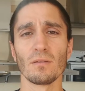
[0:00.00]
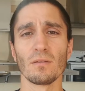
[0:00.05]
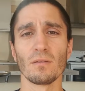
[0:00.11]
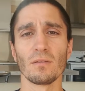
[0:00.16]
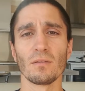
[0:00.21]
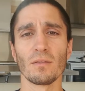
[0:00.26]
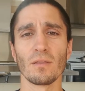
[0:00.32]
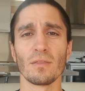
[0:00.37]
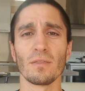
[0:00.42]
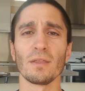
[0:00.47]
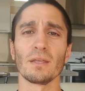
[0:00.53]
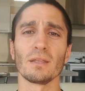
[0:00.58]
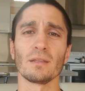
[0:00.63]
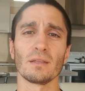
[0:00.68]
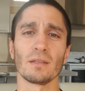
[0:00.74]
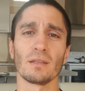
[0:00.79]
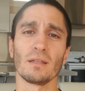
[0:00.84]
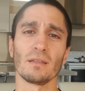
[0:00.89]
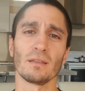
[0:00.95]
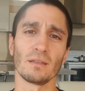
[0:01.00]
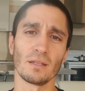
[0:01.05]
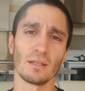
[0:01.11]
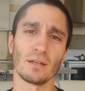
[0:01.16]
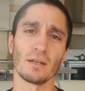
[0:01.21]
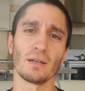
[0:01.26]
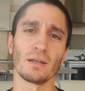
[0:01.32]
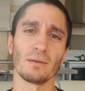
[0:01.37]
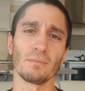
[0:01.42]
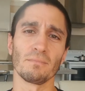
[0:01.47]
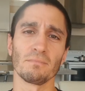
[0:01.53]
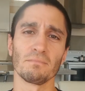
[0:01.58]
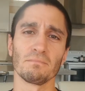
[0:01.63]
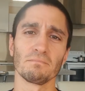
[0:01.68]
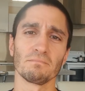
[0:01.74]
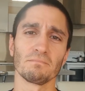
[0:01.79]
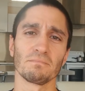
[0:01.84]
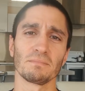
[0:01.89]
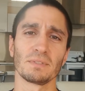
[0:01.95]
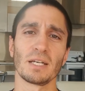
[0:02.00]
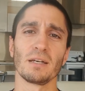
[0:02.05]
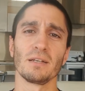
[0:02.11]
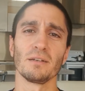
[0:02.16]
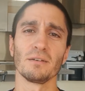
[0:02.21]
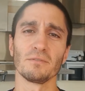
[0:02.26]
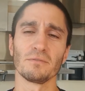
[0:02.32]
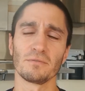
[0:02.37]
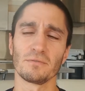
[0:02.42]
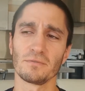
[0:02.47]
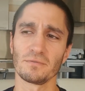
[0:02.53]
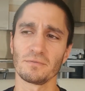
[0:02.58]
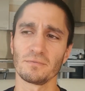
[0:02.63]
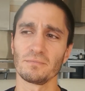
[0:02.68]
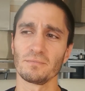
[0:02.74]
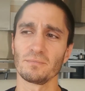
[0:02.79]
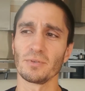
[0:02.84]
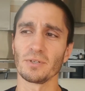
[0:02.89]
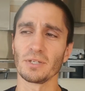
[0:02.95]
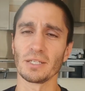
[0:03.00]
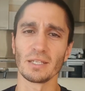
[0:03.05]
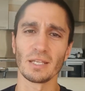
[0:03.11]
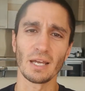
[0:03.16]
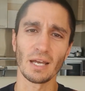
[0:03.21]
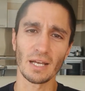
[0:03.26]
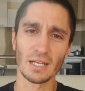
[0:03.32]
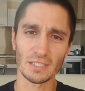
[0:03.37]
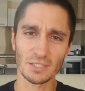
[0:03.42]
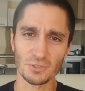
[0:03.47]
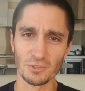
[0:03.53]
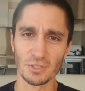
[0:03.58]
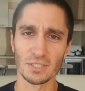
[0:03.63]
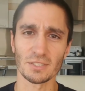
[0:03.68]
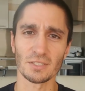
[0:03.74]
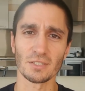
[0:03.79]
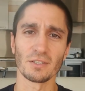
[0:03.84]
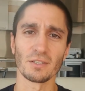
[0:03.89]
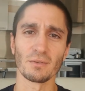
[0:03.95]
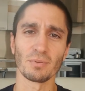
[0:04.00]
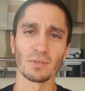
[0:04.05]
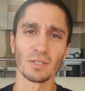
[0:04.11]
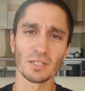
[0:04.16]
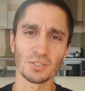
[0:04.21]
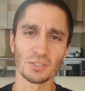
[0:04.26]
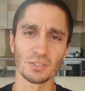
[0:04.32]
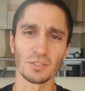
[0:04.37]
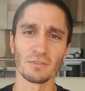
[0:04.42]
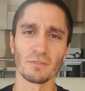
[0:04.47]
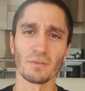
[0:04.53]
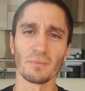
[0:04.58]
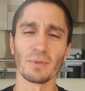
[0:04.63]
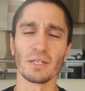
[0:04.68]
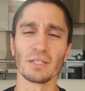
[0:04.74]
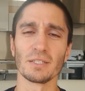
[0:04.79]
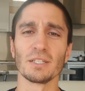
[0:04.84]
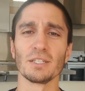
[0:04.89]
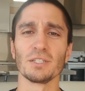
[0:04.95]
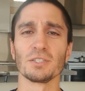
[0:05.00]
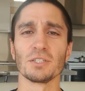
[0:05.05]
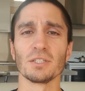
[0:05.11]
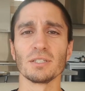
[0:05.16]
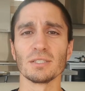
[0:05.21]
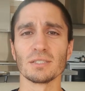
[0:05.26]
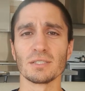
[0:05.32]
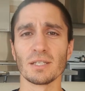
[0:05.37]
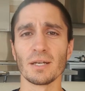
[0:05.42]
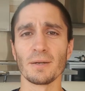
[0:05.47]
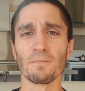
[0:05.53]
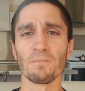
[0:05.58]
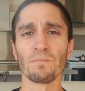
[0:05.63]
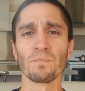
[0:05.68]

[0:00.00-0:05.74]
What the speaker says: the thing that I'm kind of putting the asterisk on the pleasure of the meditation is that